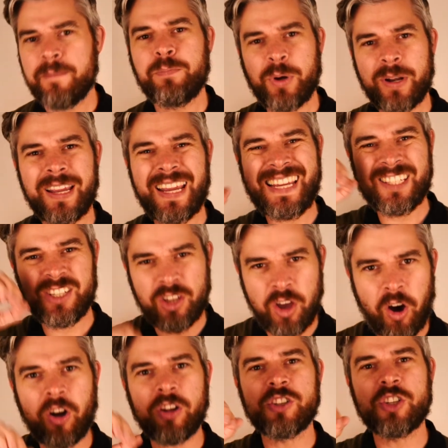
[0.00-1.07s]
but it is
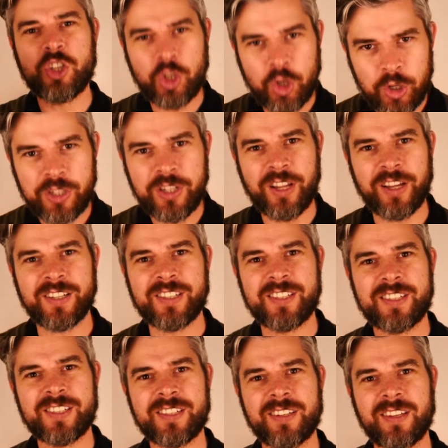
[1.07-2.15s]
God's
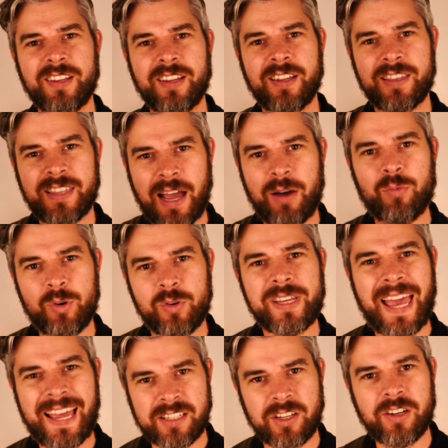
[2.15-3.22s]
goodness that will
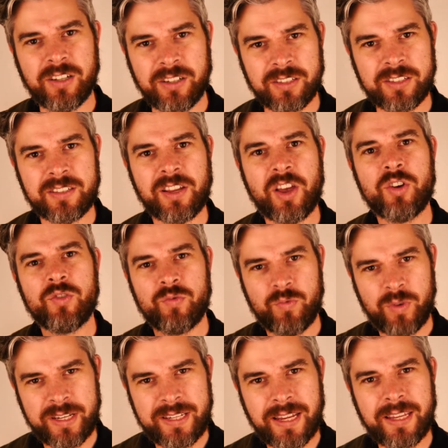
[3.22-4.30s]
get us
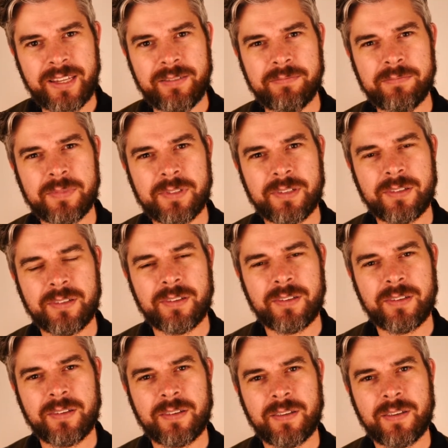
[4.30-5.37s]
redeemed.
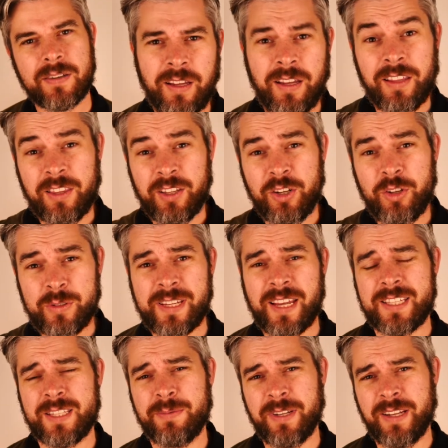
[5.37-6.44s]
The New
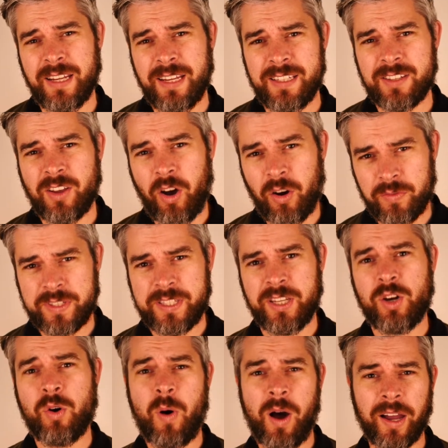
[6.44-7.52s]
Testament is obviously
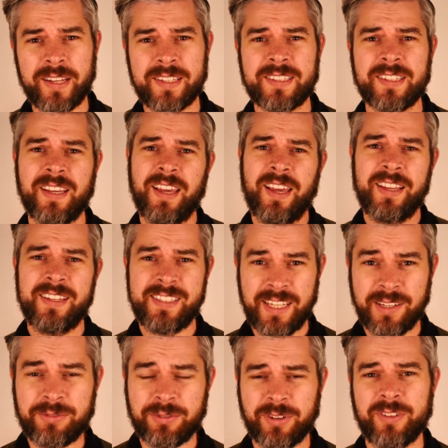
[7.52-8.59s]
quite
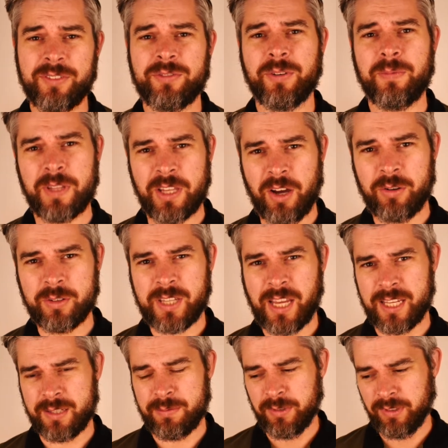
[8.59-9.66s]
different from the Old
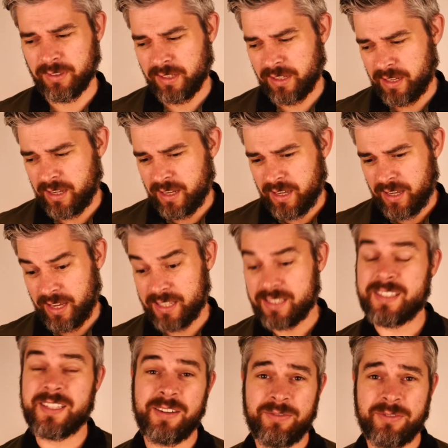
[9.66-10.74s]
Testament. It's
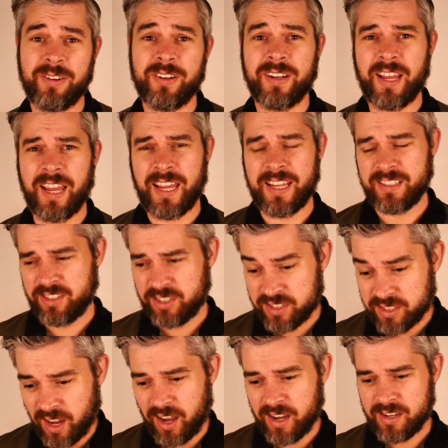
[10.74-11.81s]
different in
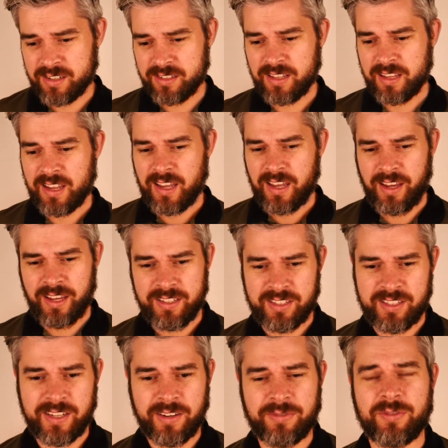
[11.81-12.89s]
style, it's
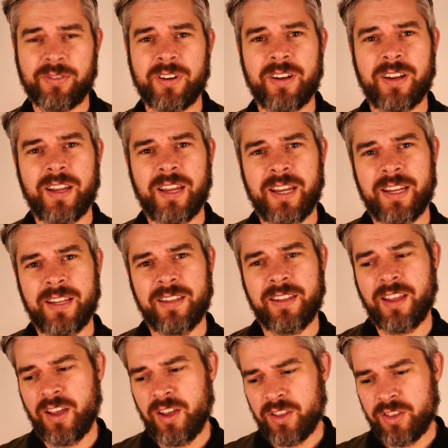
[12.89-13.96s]
different in
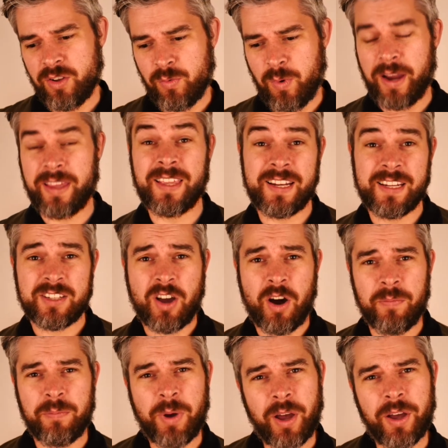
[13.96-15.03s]
the way that it's
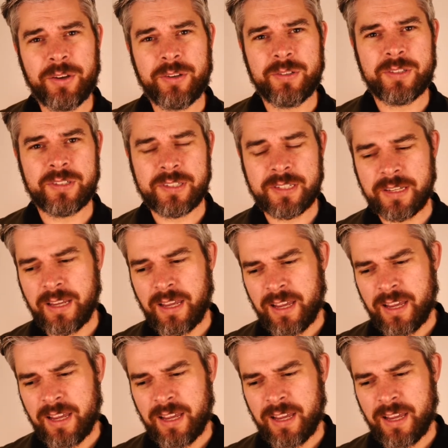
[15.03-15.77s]
composed,